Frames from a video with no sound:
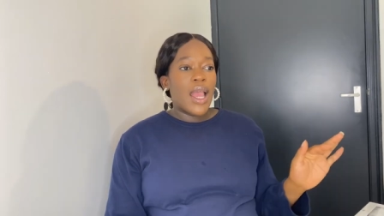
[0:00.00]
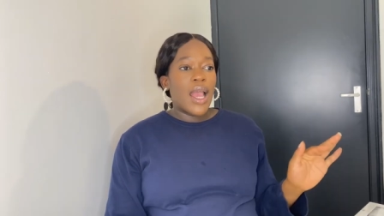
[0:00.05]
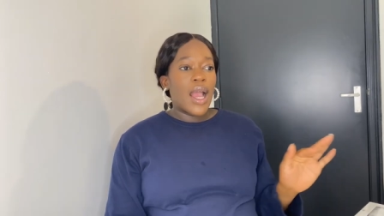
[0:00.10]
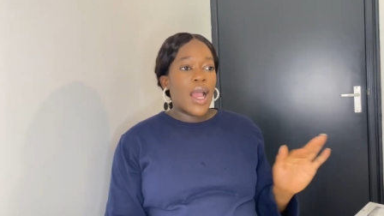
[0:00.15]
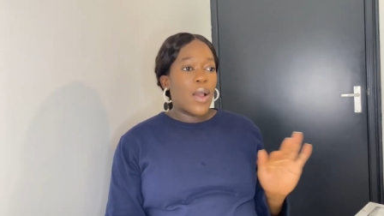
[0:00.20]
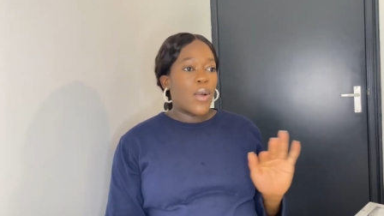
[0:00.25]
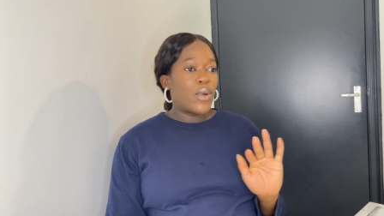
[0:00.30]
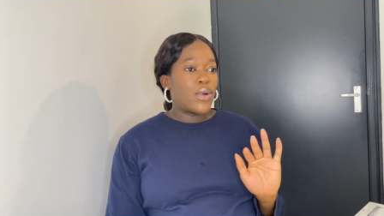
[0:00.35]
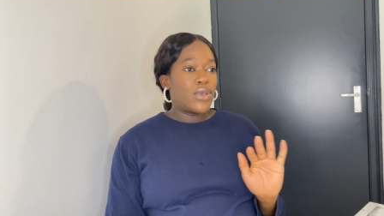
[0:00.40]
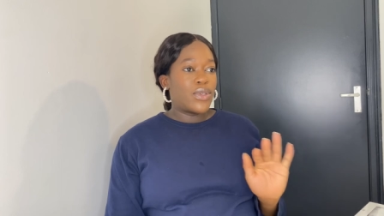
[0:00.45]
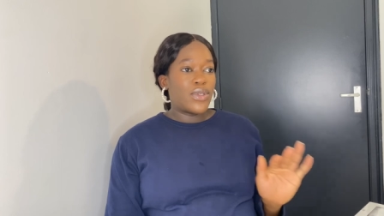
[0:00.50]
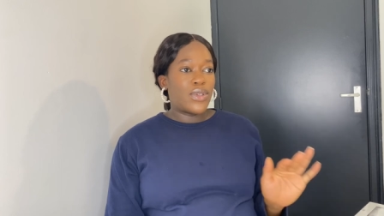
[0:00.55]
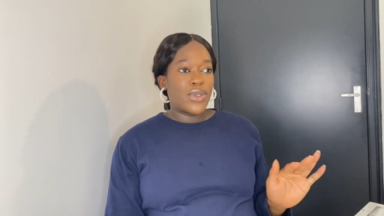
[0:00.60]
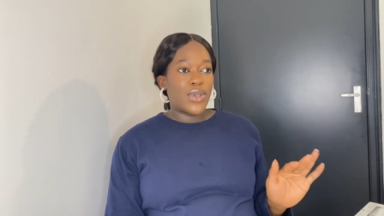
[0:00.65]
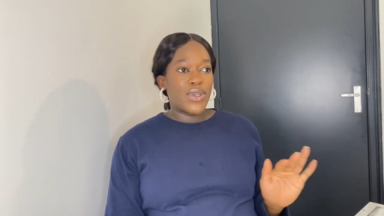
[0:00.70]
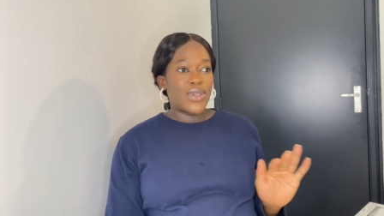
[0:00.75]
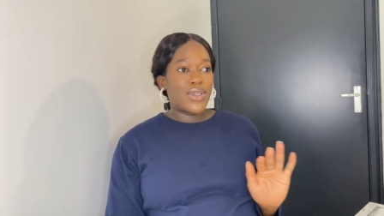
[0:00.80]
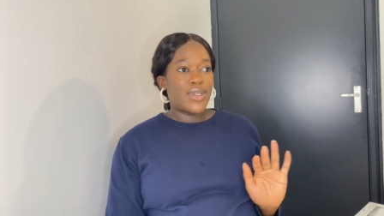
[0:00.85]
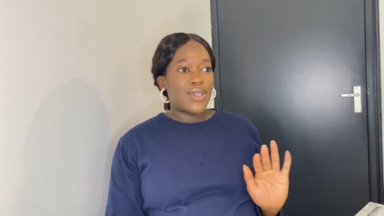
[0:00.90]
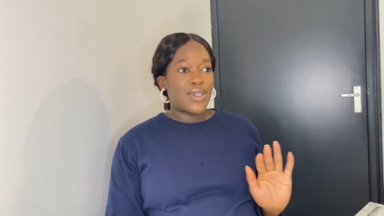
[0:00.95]
I was
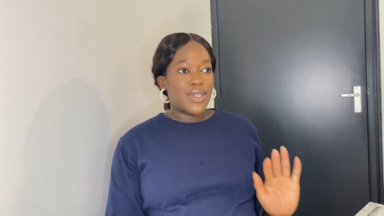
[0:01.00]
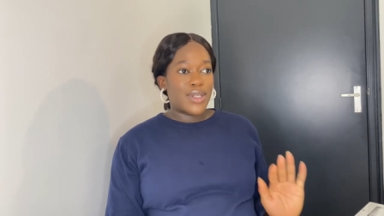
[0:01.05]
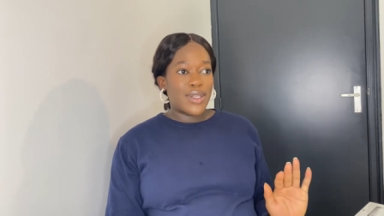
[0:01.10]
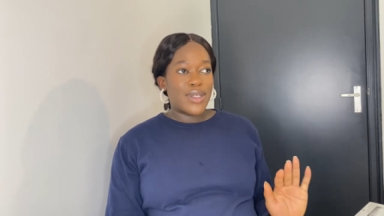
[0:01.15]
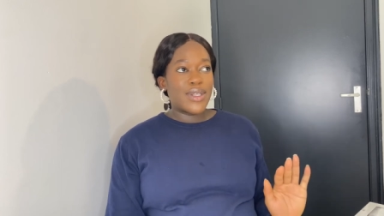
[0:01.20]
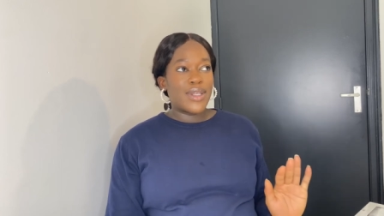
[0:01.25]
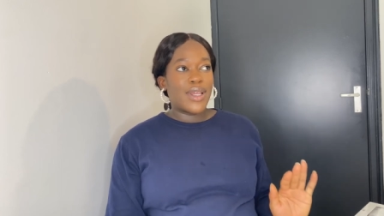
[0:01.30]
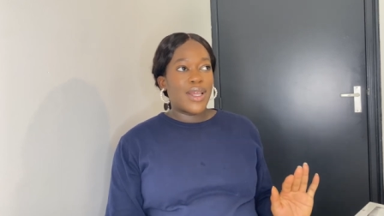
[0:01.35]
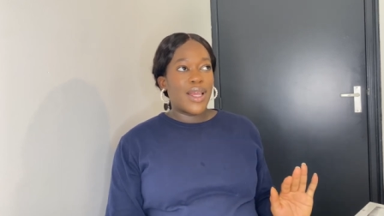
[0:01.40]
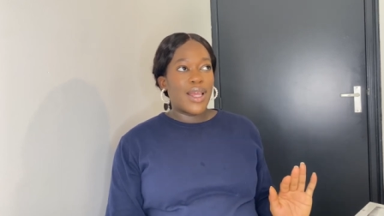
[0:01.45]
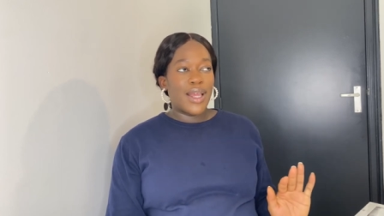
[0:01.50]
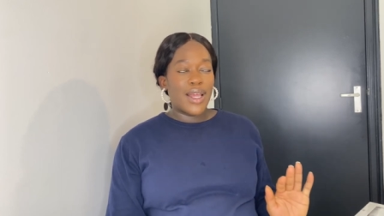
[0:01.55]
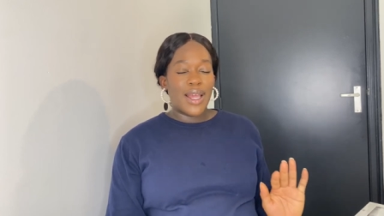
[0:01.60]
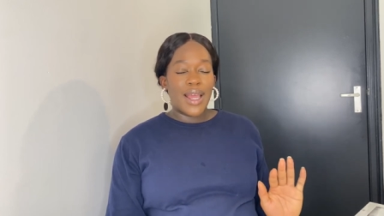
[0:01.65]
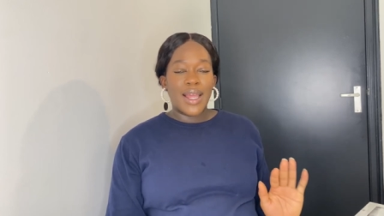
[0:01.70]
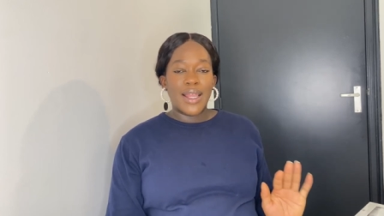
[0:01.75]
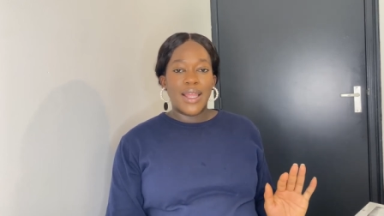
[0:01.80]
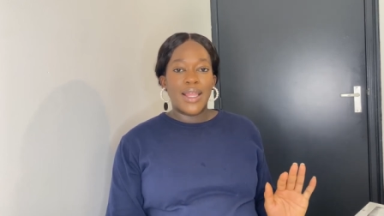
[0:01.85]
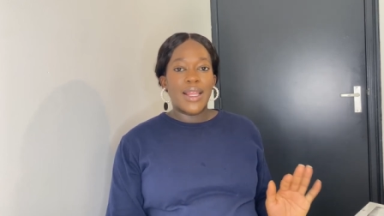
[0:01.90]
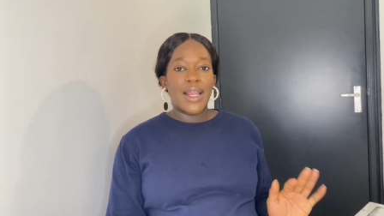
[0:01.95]
just,
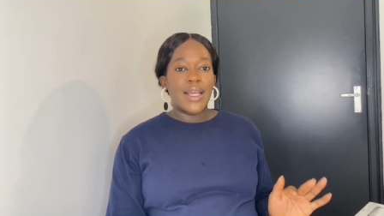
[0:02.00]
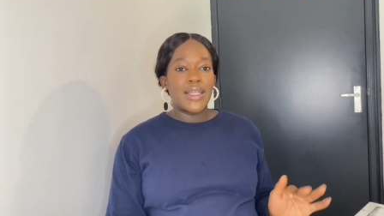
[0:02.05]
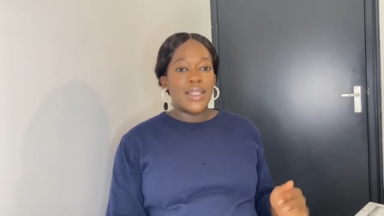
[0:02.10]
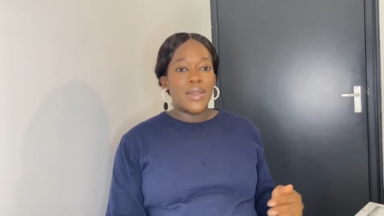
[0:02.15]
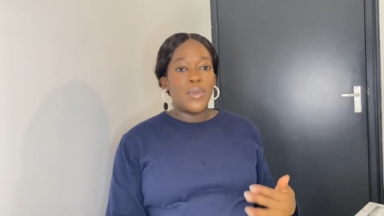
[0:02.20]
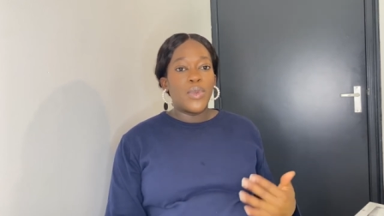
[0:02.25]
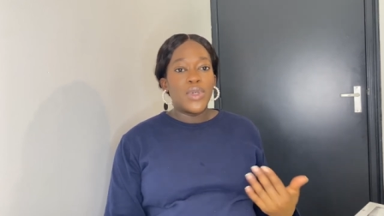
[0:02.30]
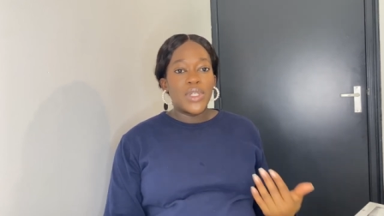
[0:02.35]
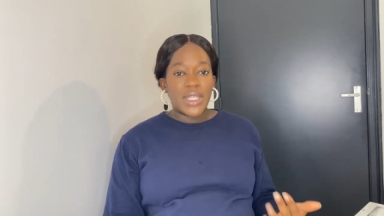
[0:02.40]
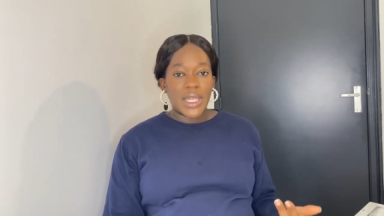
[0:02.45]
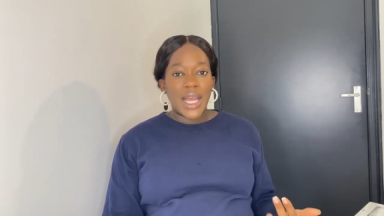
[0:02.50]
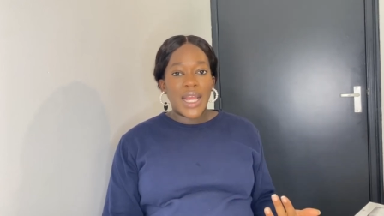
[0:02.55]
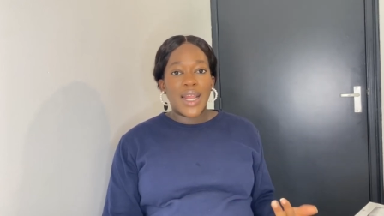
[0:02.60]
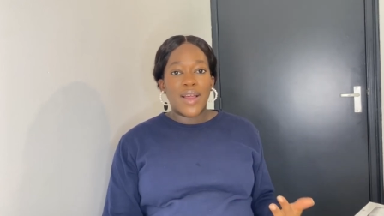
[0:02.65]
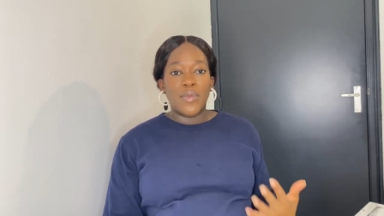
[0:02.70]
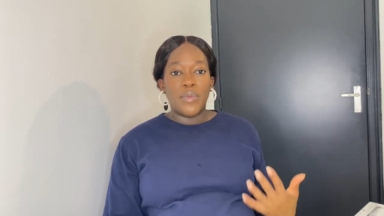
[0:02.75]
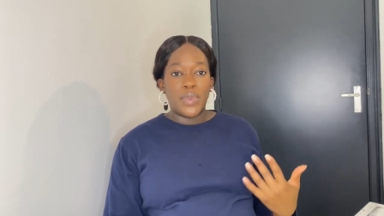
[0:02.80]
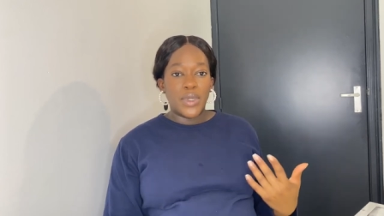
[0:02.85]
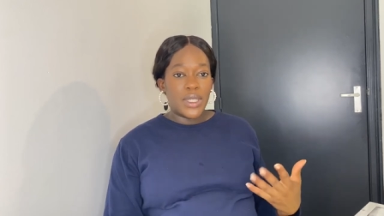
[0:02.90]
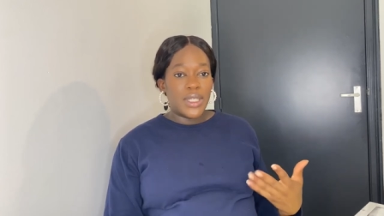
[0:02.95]
I think that's the most tired
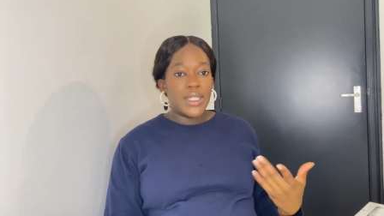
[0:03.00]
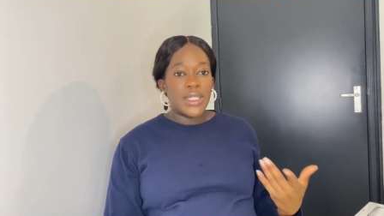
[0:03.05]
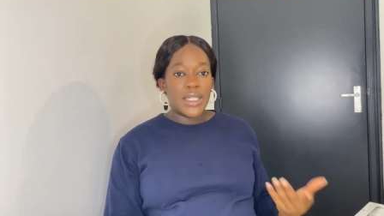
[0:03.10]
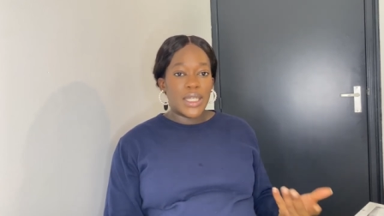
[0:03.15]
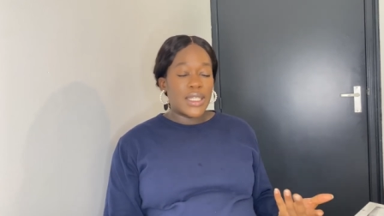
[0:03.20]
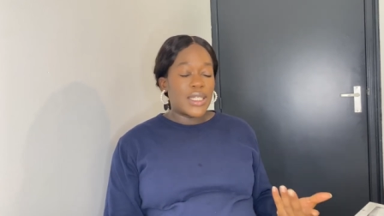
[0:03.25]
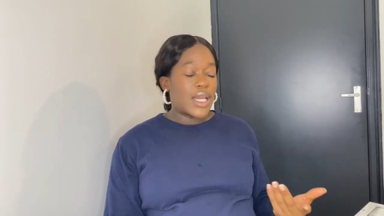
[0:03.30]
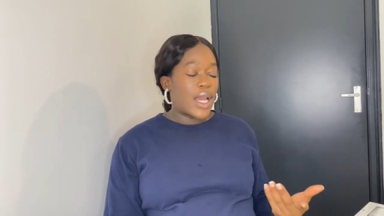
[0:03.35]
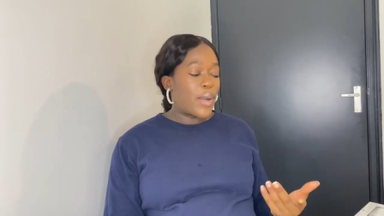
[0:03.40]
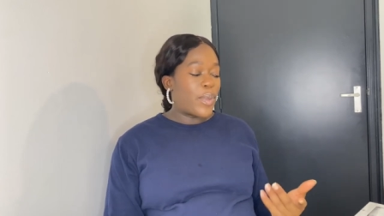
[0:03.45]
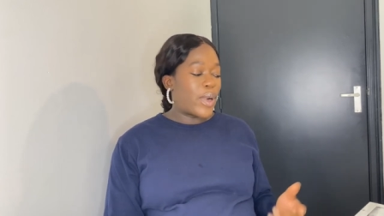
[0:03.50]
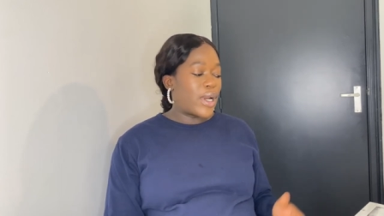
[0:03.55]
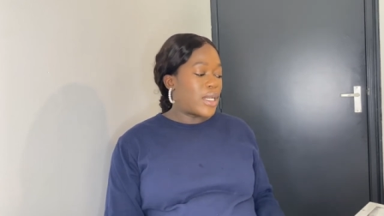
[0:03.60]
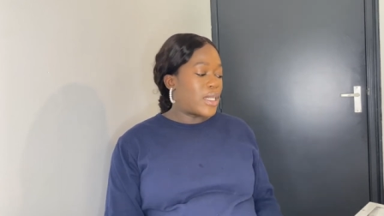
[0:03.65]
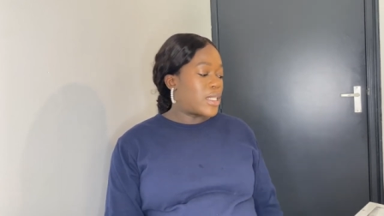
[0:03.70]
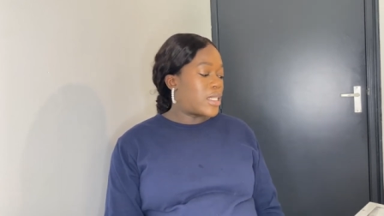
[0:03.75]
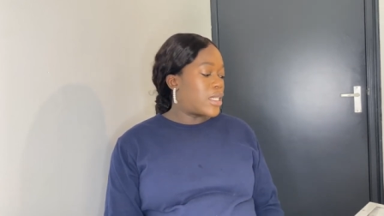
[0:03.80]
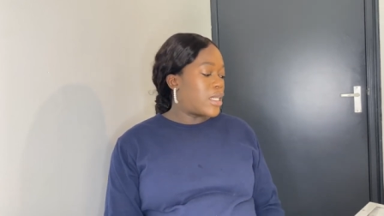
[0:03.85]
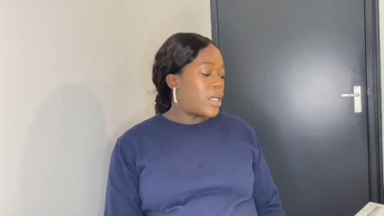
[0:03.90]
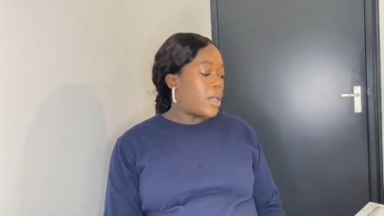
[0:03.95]
I've been this entire
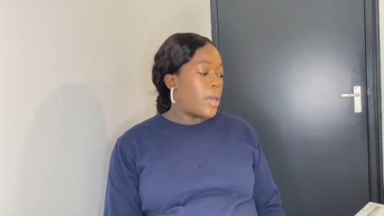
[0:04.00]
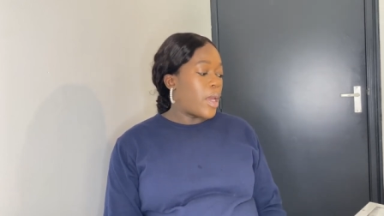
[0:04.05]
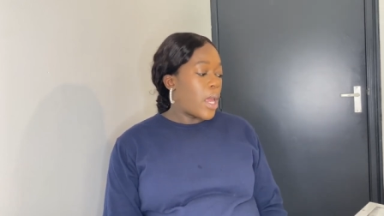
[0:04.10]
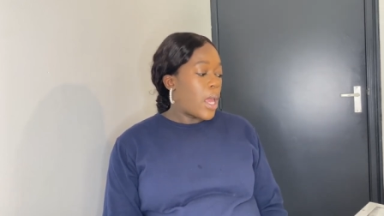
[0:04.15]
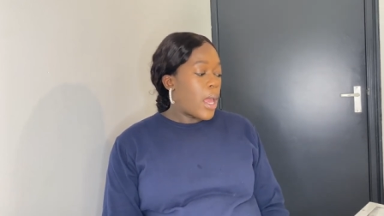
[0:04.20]
pregnancy